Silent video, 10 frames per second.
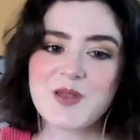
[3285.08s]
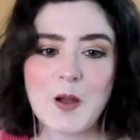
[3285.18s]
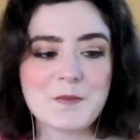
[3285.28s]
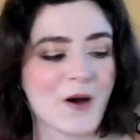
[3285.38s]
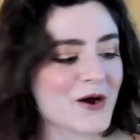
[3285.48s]

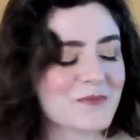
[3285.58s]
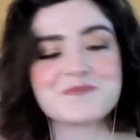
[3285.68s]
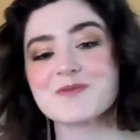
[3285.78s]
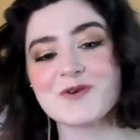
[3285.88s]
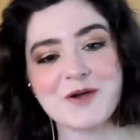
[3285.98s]
Mara,
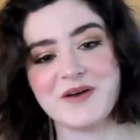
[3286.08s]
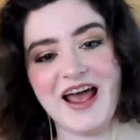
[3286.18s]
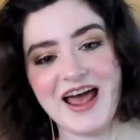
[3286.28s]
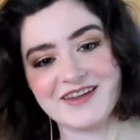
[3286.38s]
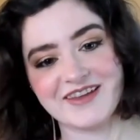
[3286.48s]
great way
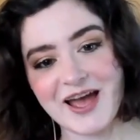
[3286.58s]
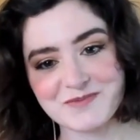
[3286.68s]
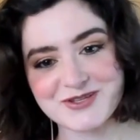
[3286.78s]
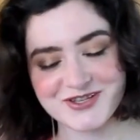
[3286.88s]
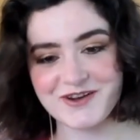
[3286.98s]
to end the
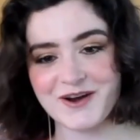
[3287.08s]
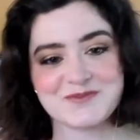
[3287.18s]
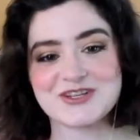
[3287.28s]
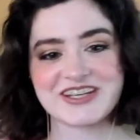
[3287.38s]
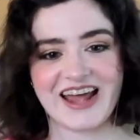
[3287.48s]
episode. I'm
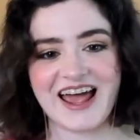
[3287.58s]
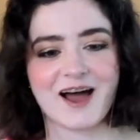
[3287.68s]
just gonna.